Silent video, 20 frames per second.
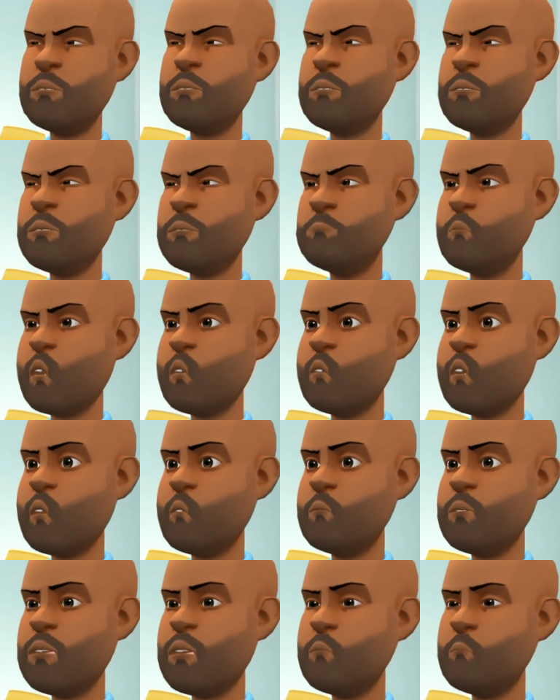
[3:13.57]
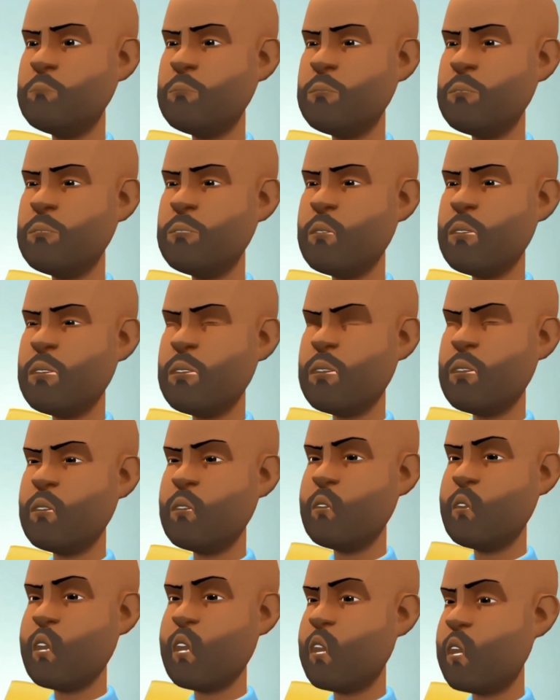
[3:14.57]
So let me go. It's
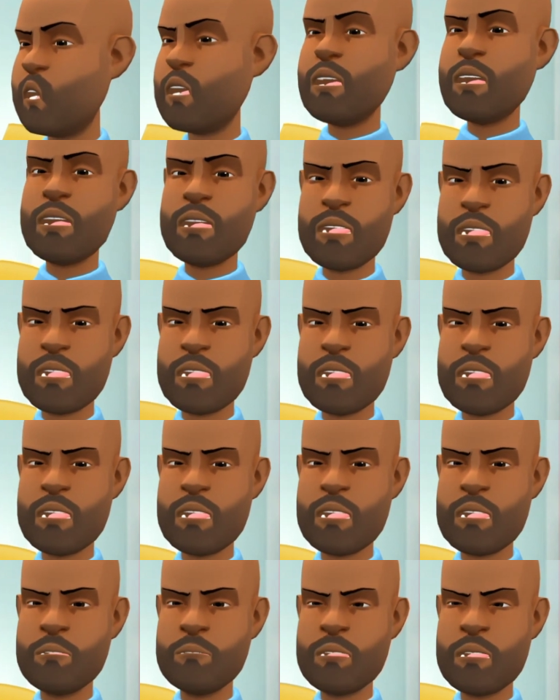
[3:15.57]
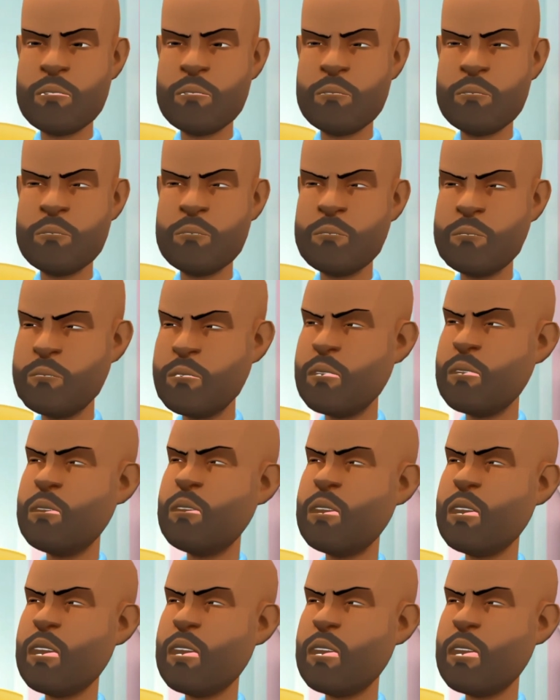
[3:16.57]
for the betterment of everybody. By
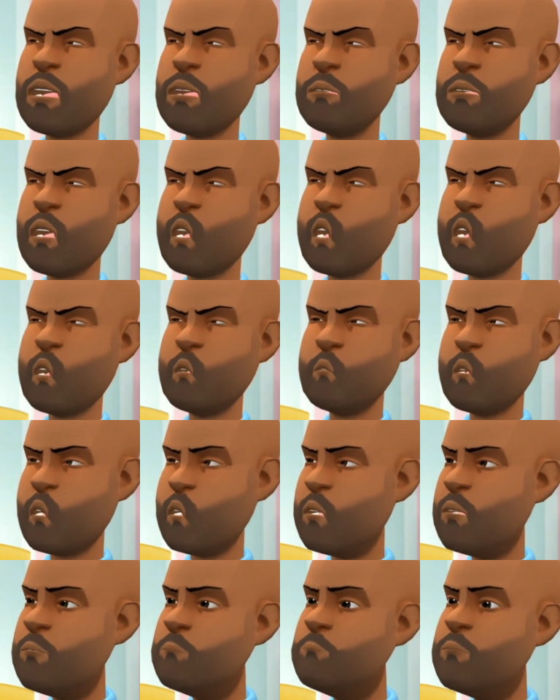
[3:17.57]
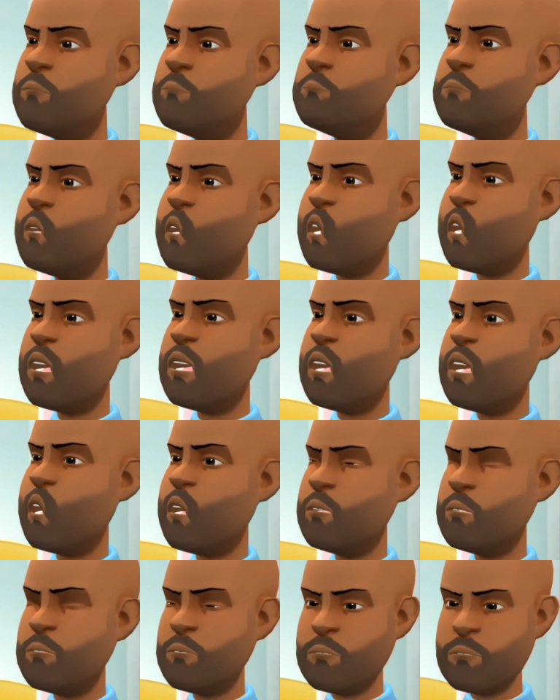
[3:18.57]
the time I get this promotion,
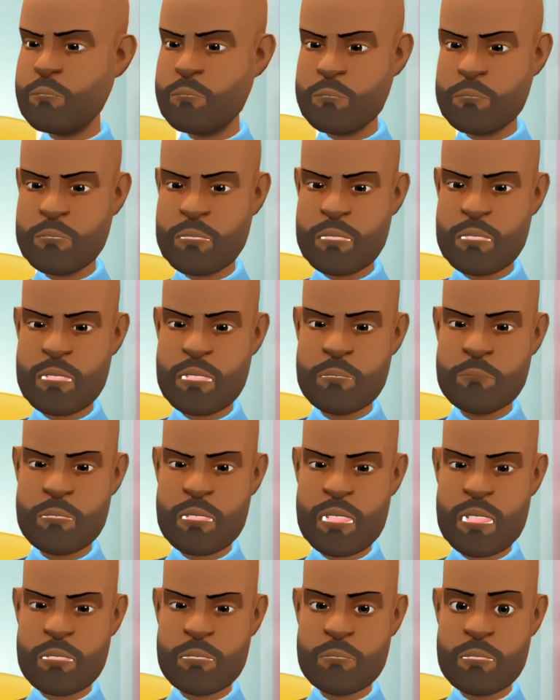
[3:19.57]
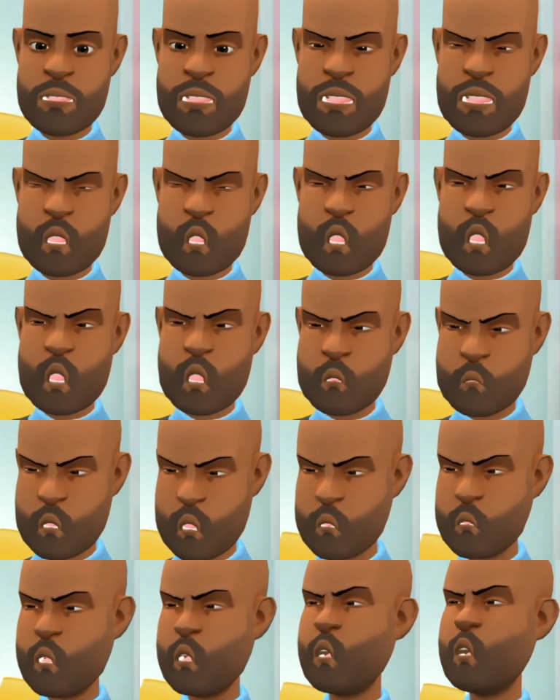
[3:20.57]
in the next 1 or
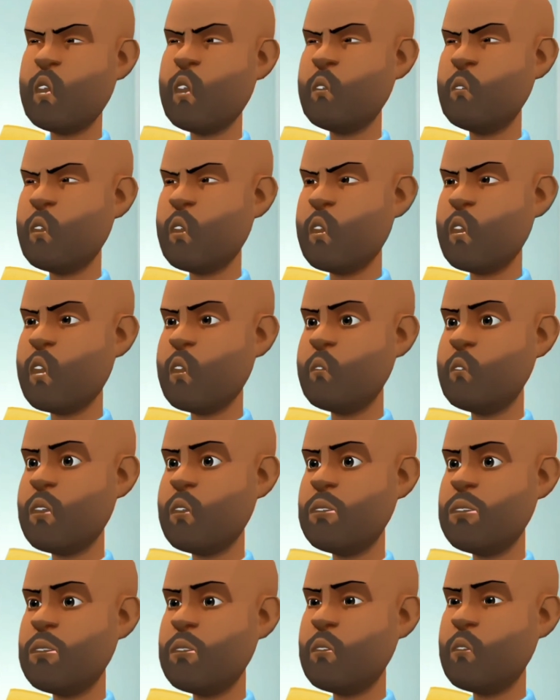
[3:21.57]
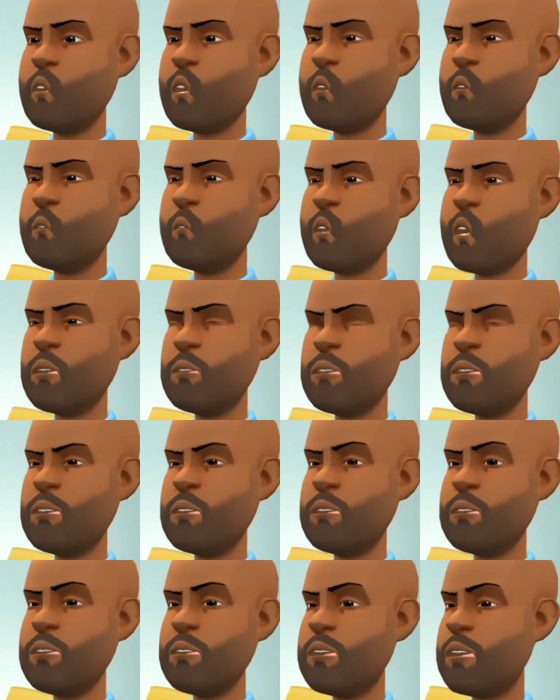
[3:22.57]
2 years after the promotion,
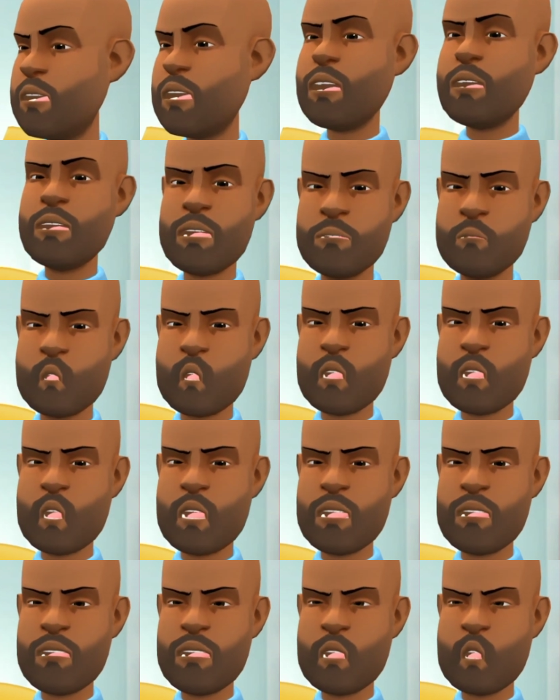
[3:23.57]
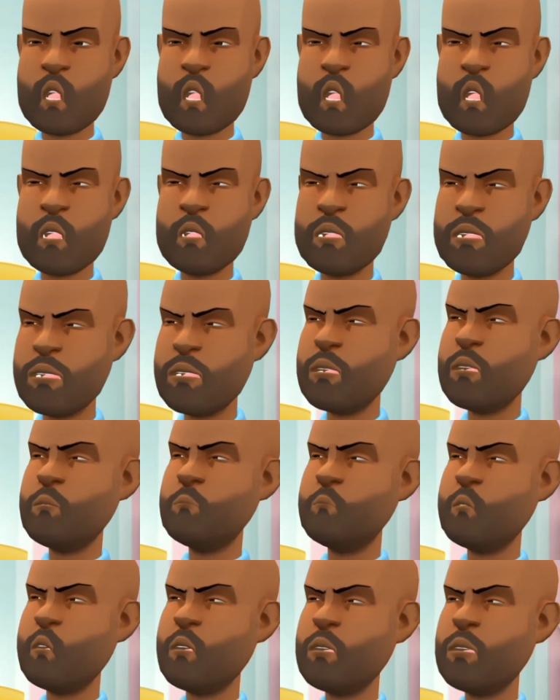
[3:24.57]
we'll move to a bigger house and we'll
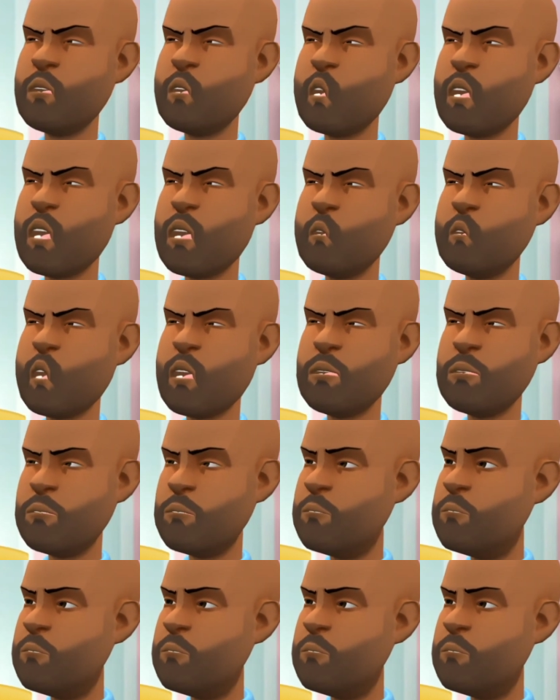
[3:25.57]
live a better life.